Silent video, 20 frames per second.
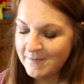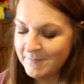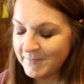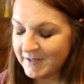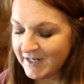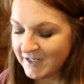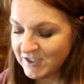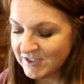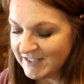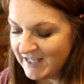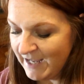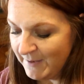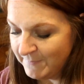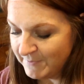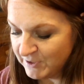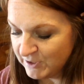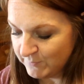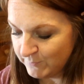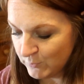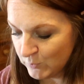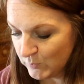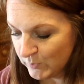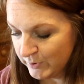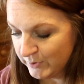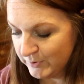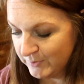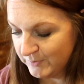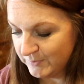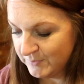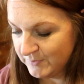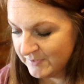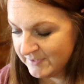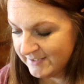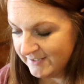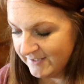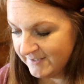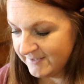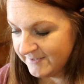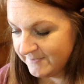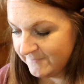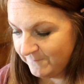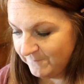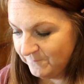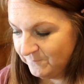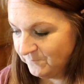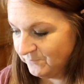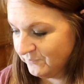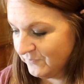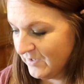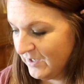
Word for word: but I just happened to peruse um,